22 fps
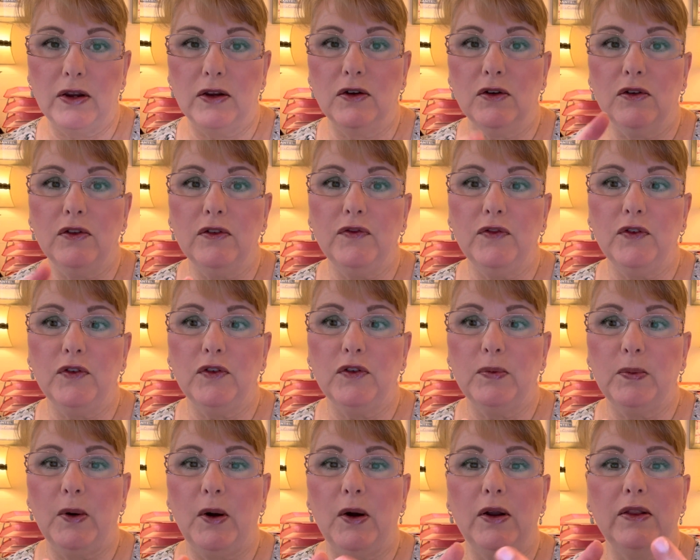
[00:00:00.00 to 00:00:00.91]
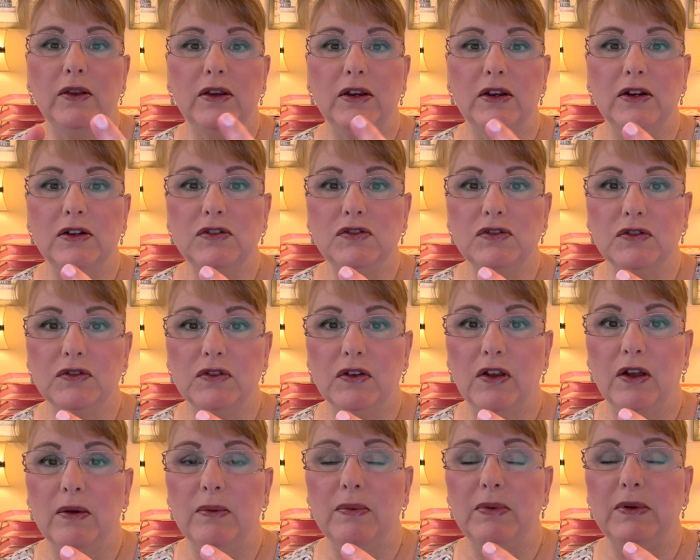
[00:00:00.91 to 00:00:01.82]
You're the first party, the insurance
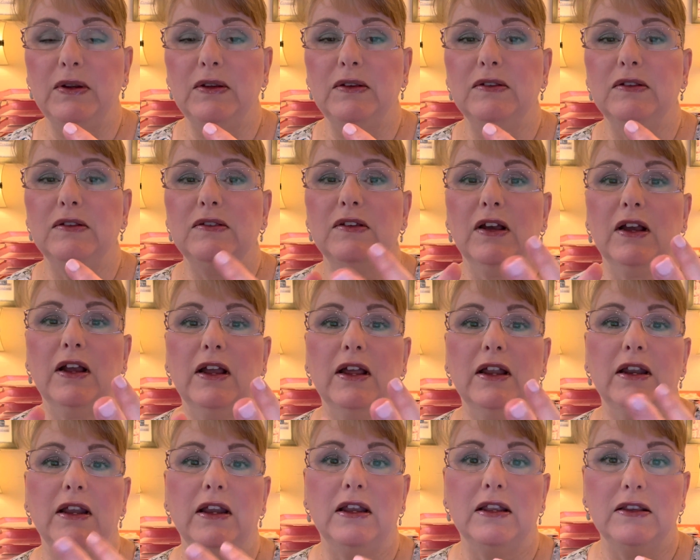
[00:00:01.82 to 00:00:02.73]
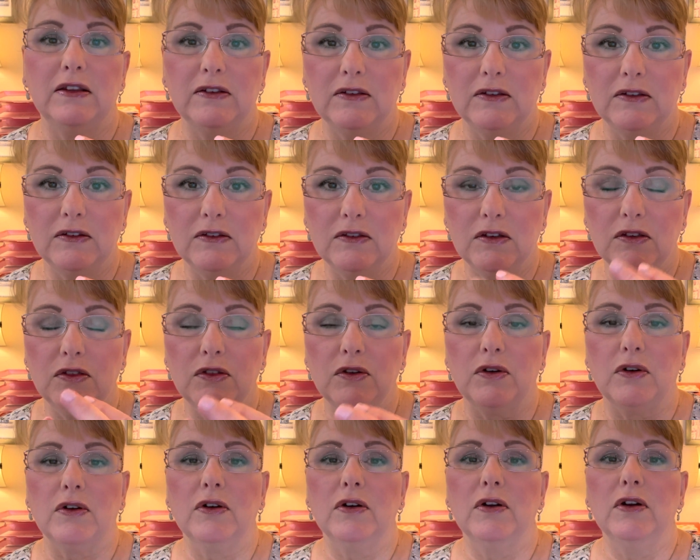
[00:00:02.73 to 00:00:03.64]
company is the second, and this is the
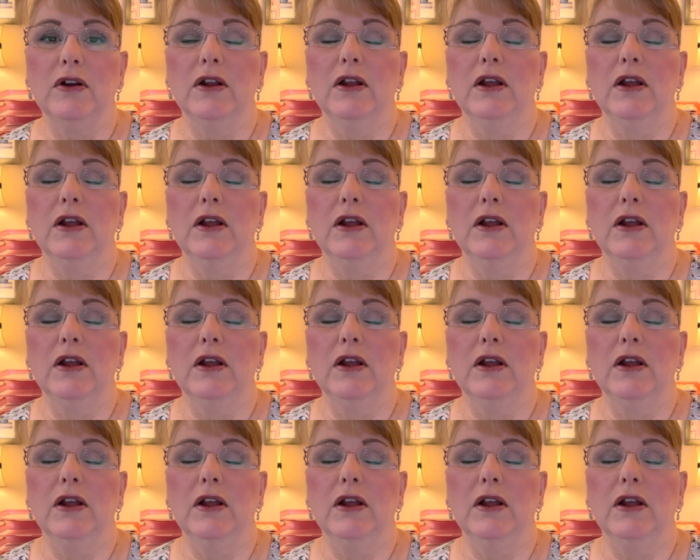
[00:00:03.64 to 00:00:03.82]
third.